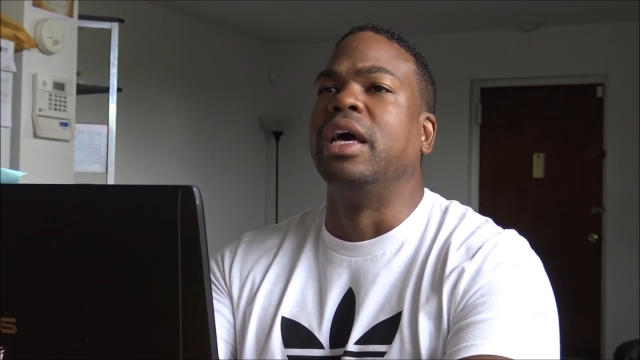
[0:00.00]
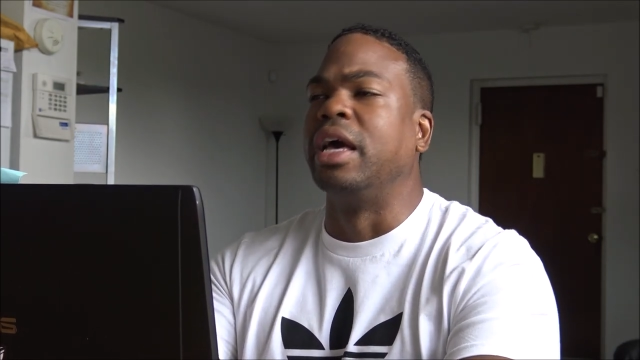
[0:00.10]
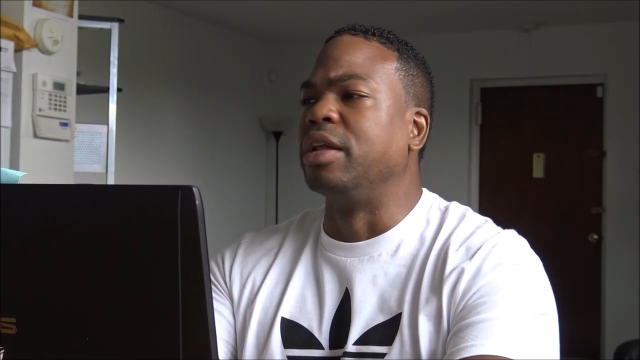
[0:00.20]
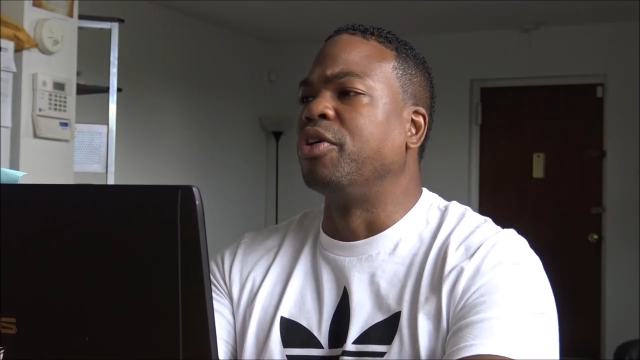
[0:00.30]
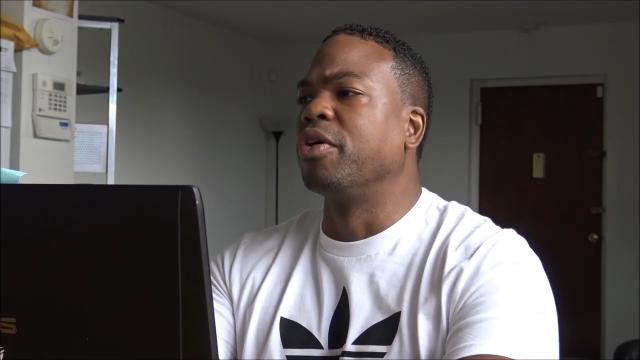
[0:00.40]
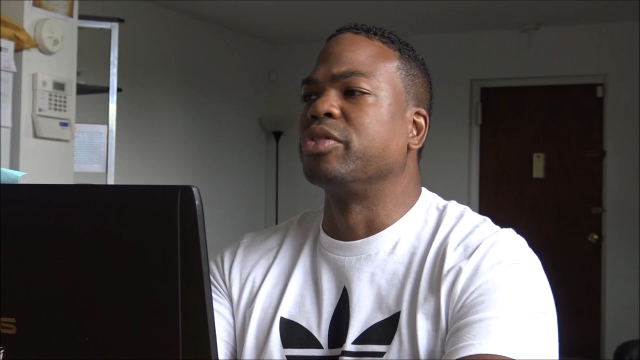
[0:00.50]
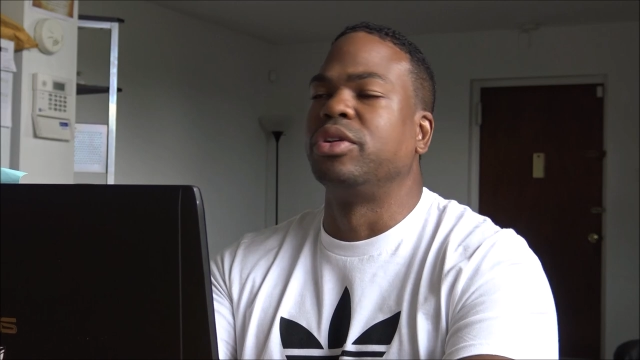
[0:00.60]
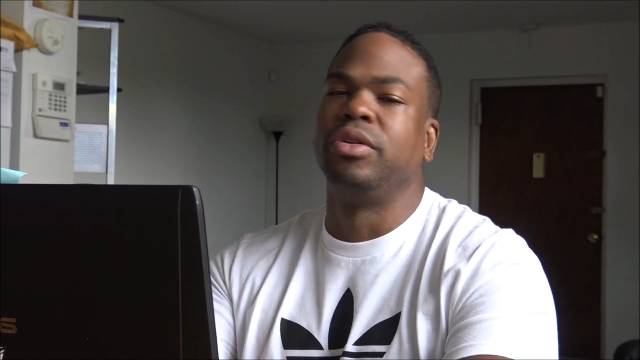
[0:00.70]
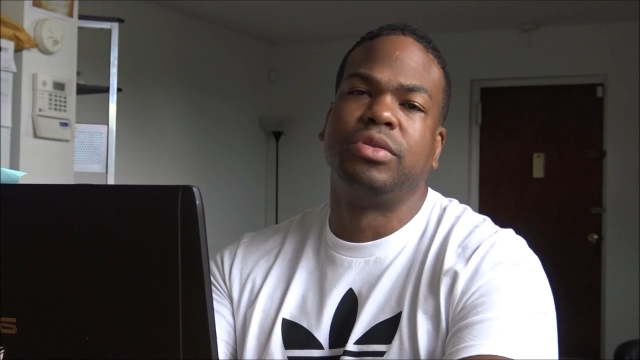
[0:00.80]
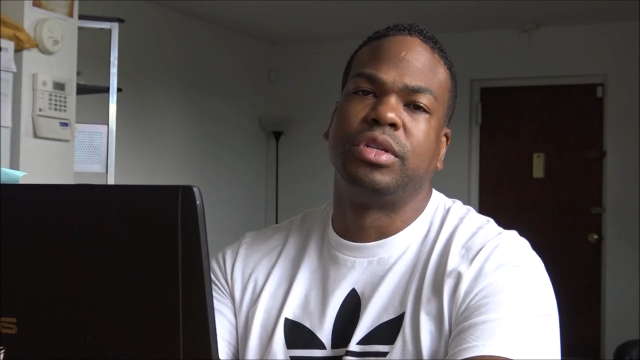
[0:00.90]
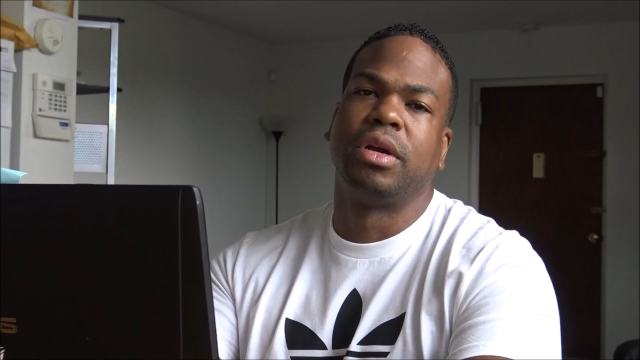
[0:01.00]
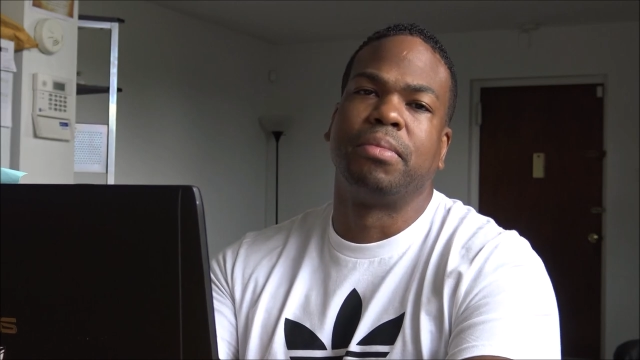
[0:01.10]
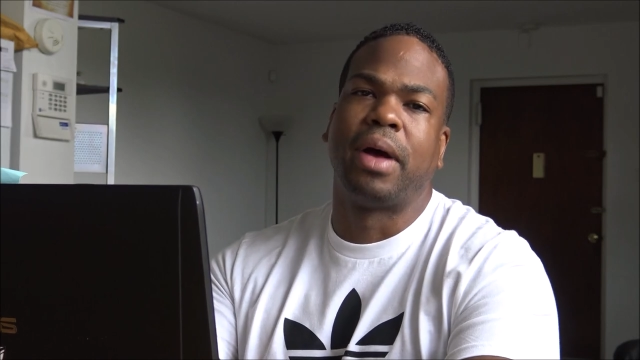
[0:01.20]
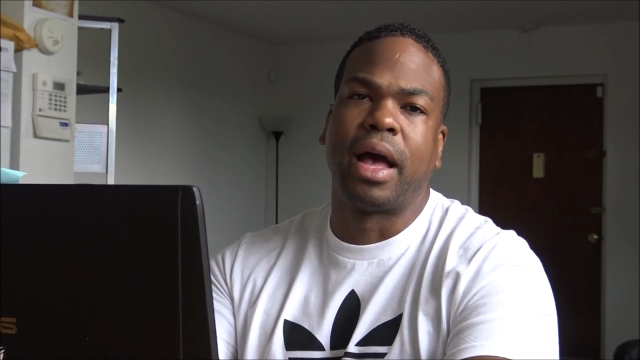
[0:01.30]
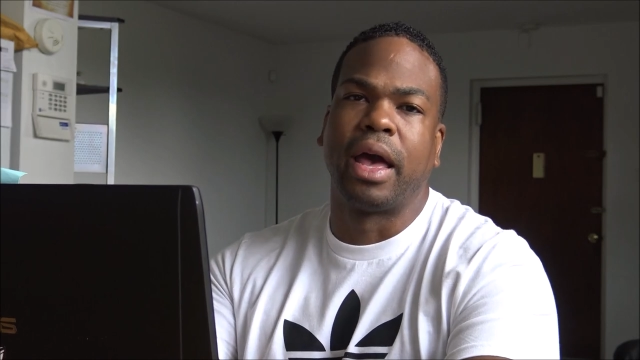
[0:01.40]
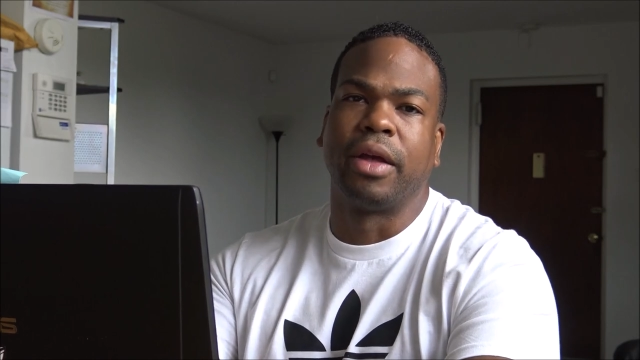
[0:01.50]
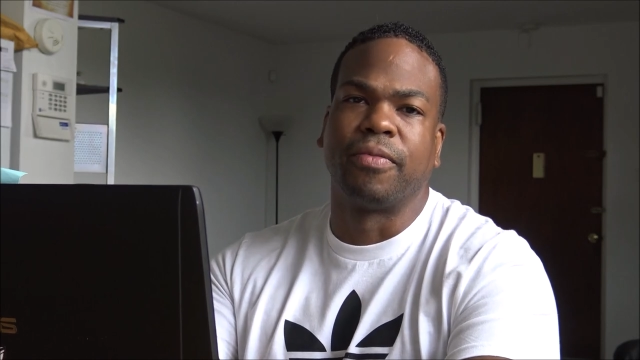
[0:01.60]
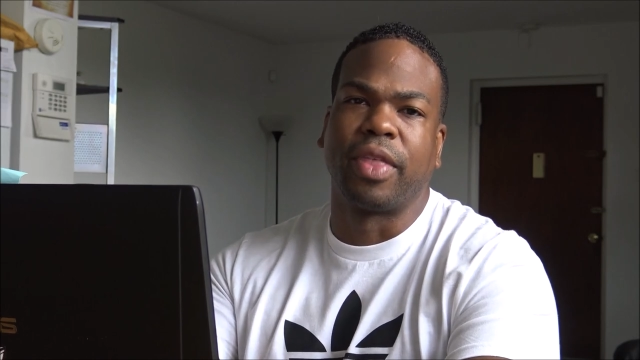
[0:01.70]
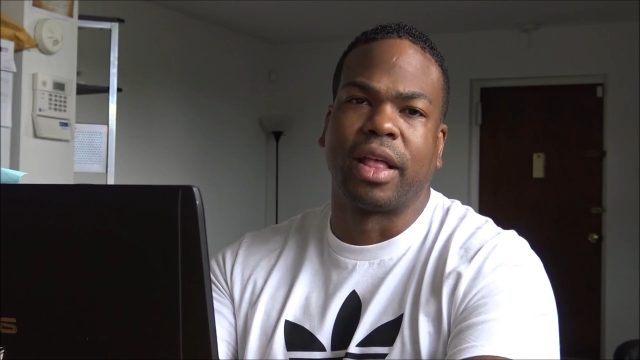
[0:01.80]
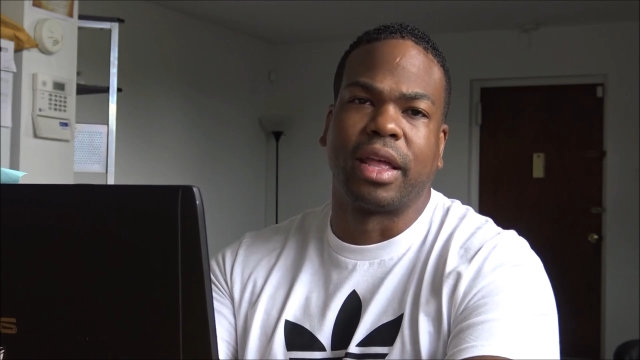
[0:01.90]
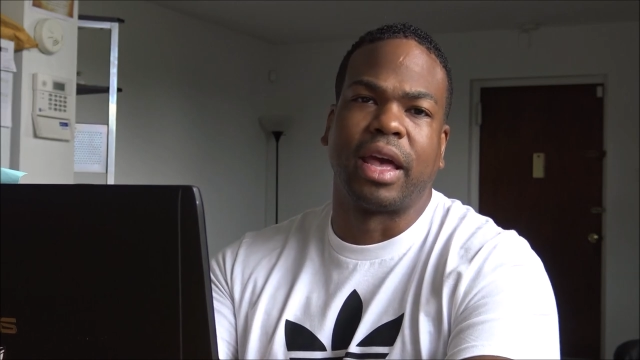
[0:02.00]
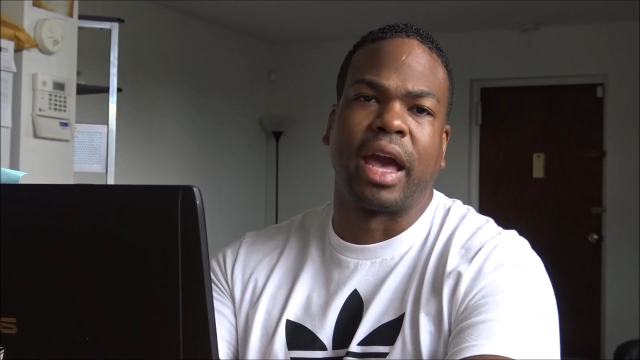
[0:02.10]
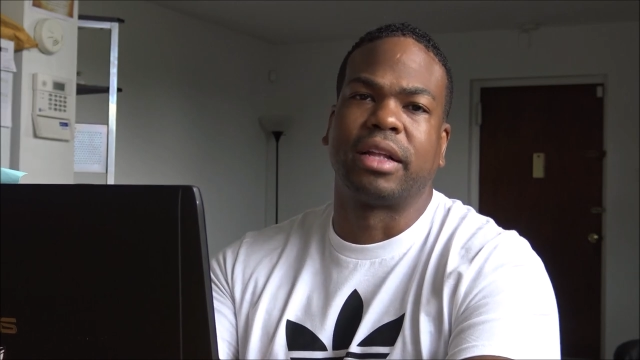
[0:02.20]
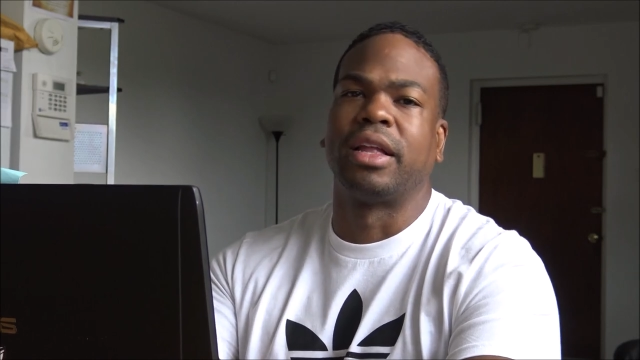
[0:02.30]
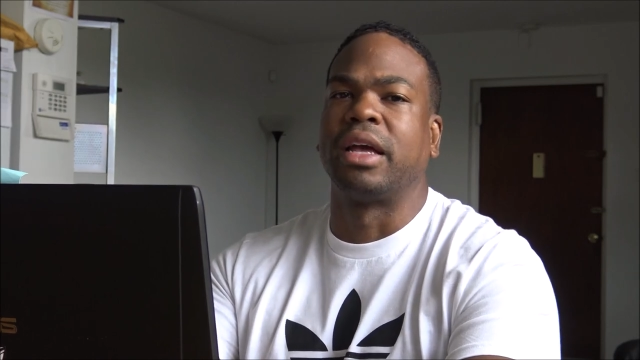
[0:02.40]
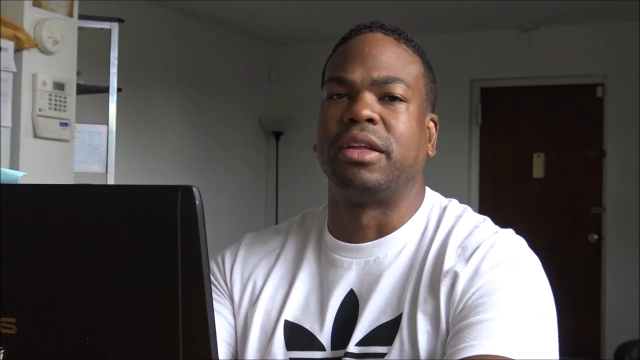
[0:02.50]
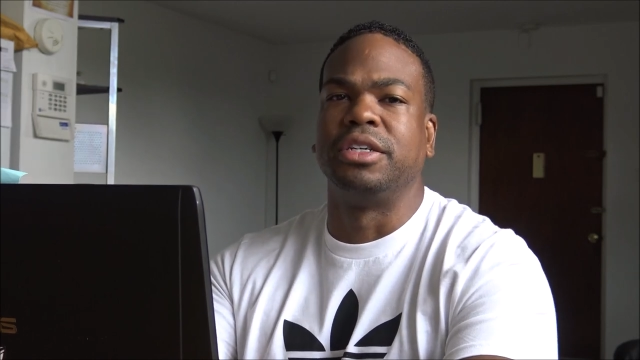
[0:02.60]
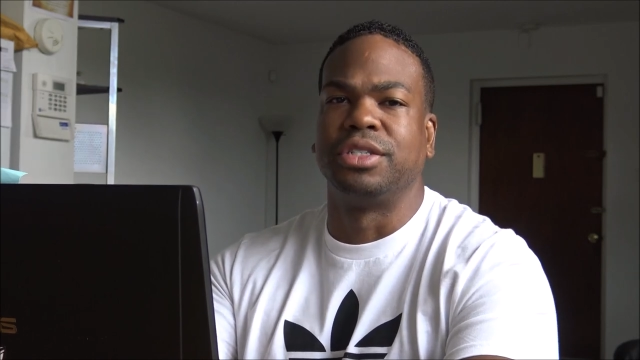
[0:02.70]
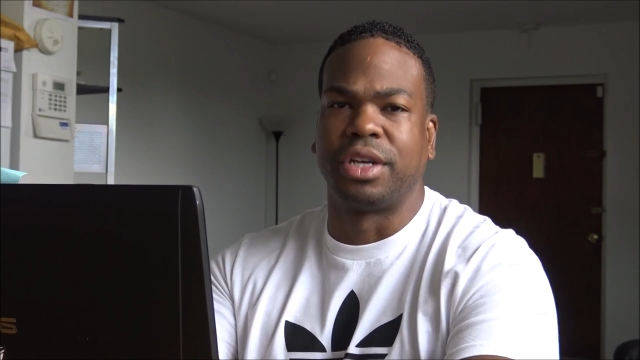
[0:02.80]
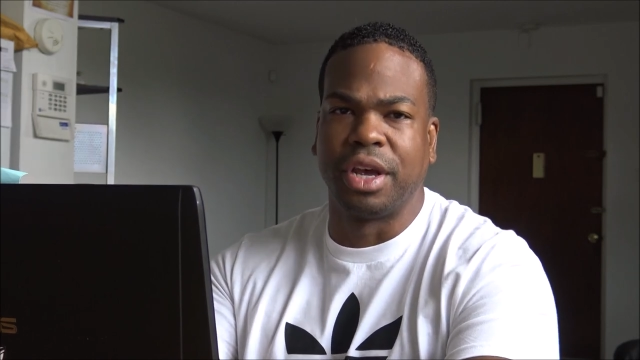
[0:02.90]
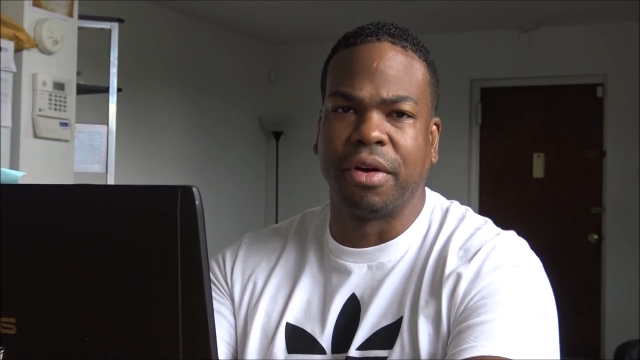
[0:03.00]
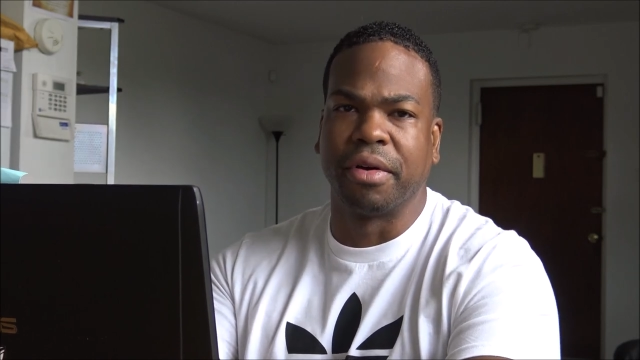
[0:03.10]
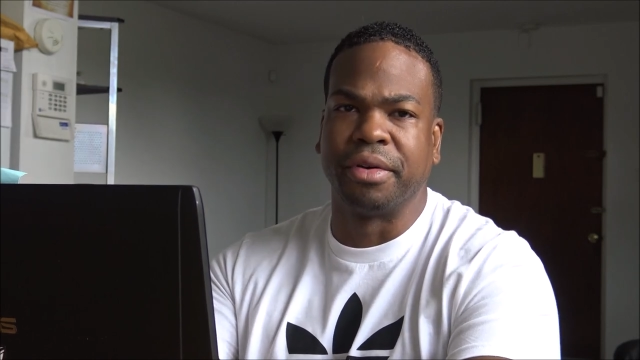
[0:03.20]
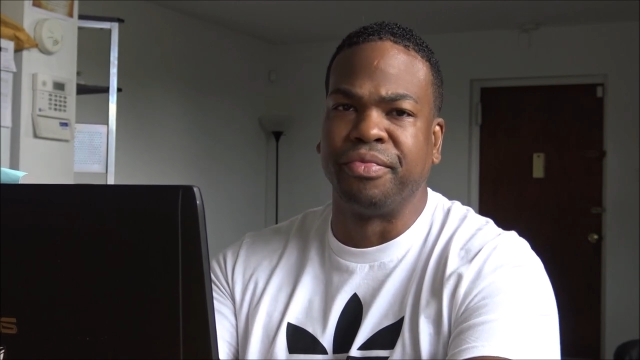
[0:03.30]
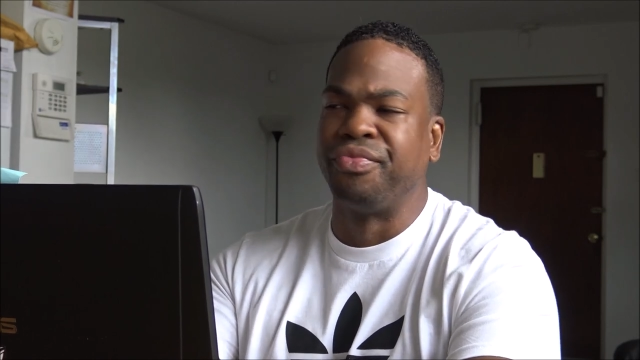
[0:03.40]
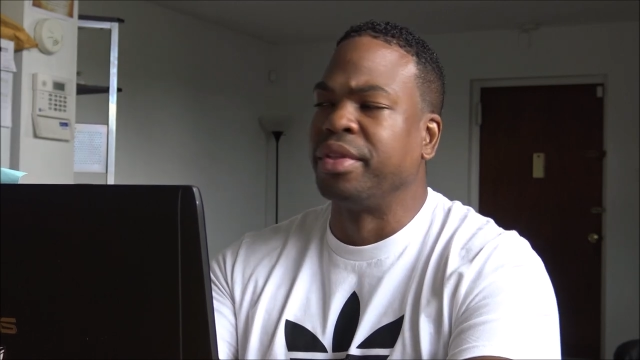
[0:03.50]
and the girls are losing their mind, acting like they Shakira,